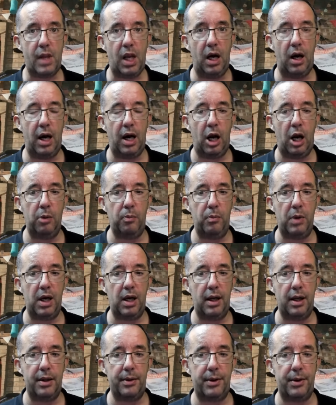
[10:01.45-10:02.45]
I
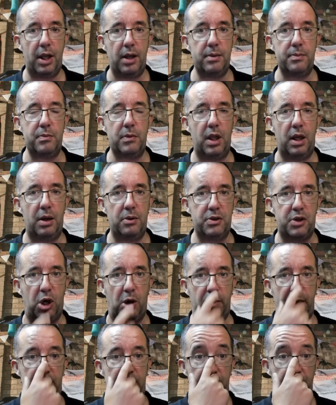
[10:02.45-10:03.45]
hope those
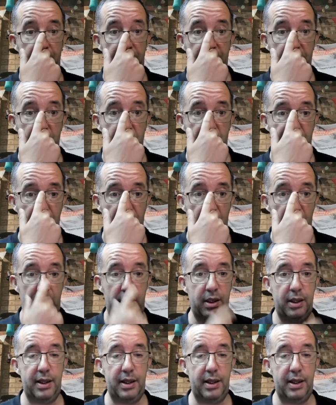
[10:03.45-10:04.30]
comments were useful.